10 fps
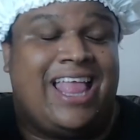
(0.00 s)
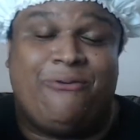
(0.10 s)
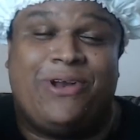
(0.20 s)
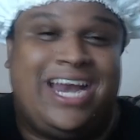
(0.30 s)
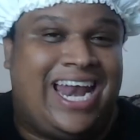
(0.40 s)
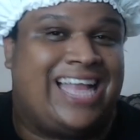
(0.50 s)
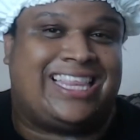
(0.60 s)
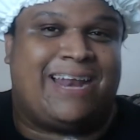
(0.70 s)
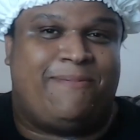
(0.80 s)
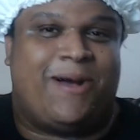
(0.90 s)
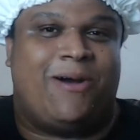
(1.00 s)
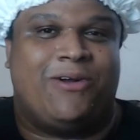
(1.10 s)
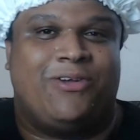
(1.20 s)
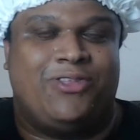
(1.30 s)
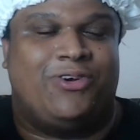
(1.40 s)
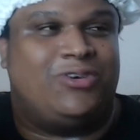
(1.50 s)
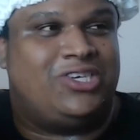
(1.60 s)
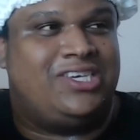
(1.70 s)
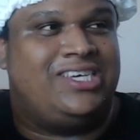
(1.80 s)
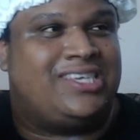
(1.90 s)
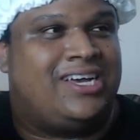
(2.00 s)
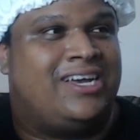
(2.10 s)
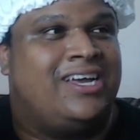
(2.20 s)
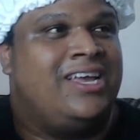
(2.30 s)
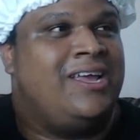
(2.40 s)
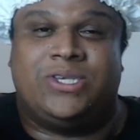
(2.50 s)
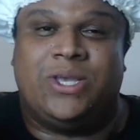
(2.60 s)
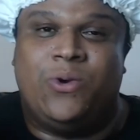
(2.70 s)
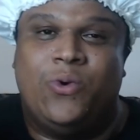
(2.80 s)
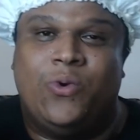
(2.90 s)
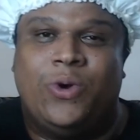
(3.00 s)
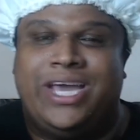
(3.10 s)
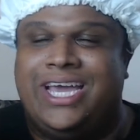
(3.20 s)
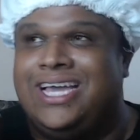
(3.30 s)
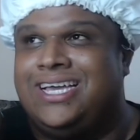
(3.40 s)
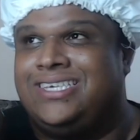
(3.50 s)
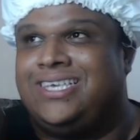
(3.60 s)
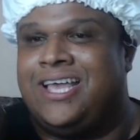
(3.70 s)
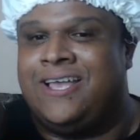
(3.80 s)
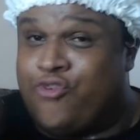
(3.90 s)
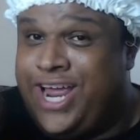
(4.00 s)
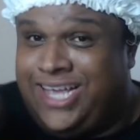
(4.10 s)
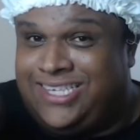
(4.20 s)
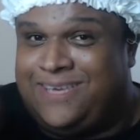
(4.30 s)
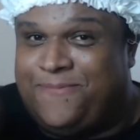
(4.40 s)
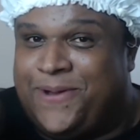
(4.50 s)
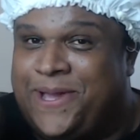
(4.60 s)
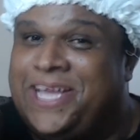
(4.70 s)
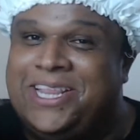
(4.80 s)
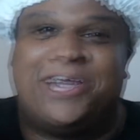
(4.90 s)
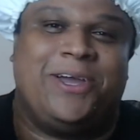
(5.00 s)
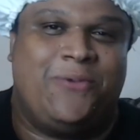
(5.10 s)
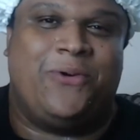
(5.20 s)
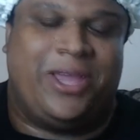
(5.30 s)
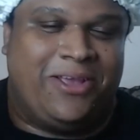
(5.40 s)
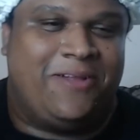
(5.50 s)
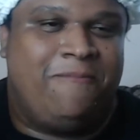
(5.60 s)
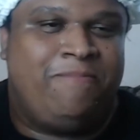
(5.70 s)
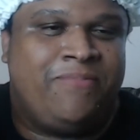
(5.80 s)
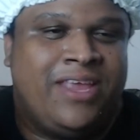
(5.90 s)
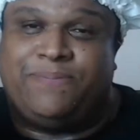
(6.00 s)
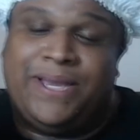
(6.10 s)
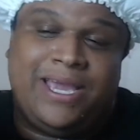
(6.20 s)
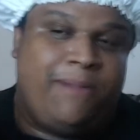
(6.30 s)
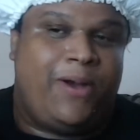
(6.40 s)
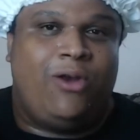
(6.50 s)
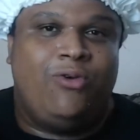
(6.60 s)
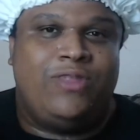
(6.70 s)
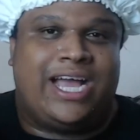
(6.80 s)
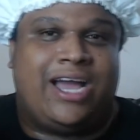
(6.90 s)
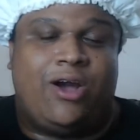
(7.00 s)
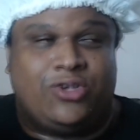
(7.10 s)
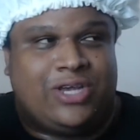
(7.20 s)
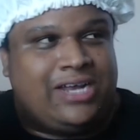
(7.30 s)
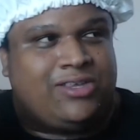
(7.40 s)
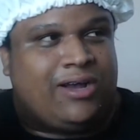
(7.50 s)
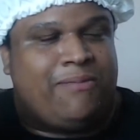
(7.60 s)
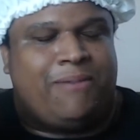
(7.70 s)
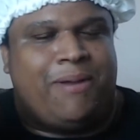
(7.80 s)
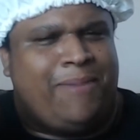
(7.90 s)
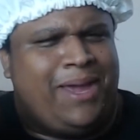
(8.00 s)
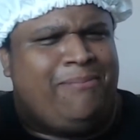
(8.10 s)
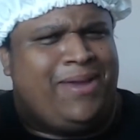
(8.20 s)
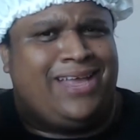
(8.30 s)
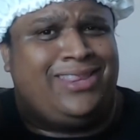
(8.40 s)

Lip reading: And I really like that about her. You know, she's a person who is crazy, but in a good way, you know. And speaking about Luna, I also got to talk about my main